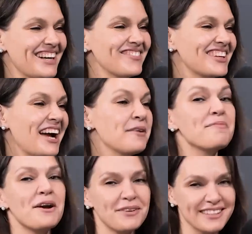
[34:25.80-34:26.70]
I mean, I
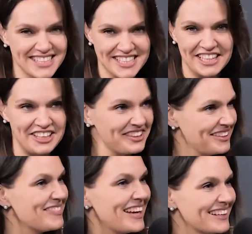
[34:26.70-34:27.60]
barely share
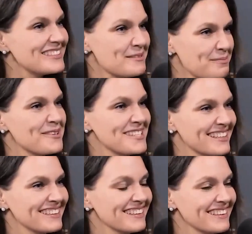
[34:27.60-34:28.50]
emails
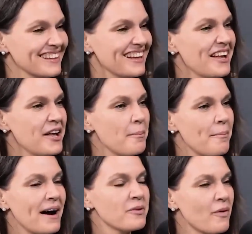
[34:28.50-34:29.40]
personally,
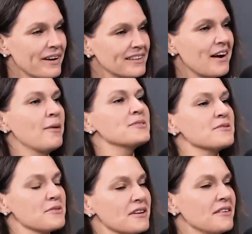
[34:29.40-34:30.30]
but when it comes
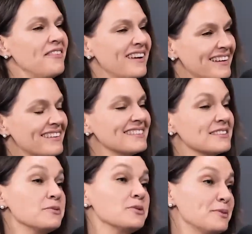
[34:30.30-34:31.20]
to the event,
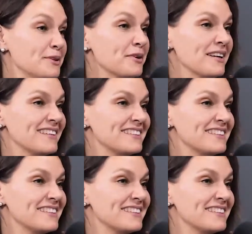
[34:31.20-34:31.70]
it would be great.